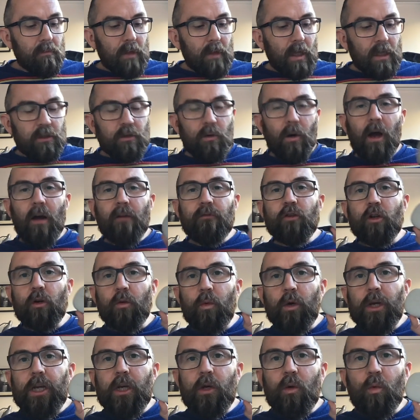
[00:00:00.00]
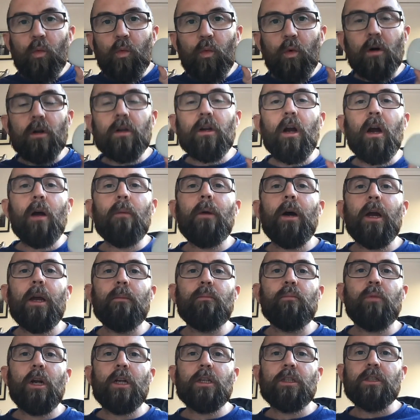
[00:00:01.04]
So after a week, what are my
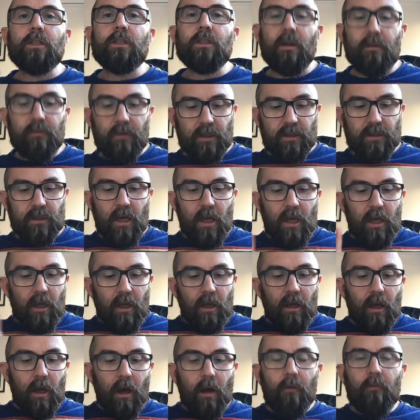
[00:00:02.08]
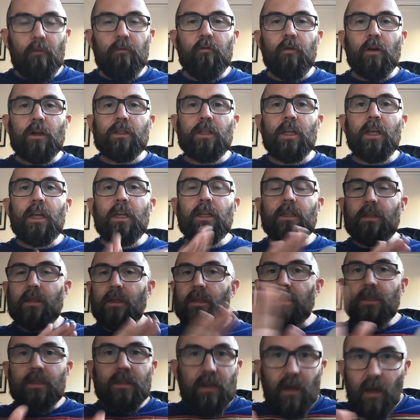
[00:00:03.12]
impressions of this? First thing is the
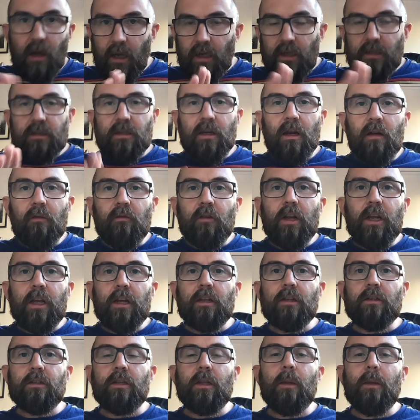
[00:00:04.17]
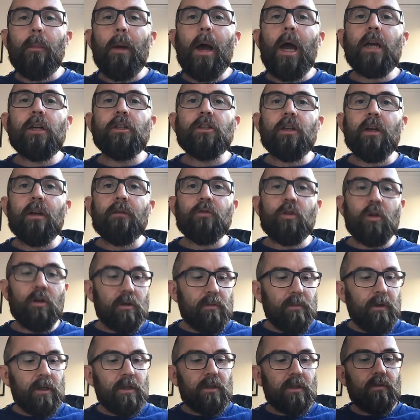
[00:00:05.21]
design is lovely and the packaging I've talked
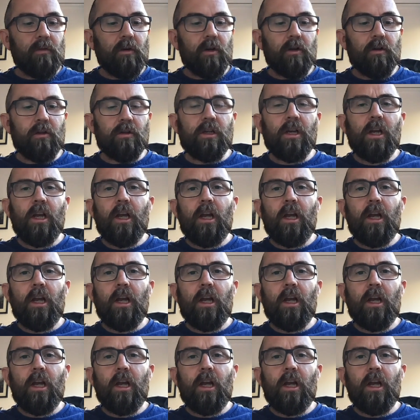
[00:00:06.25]
about is very good.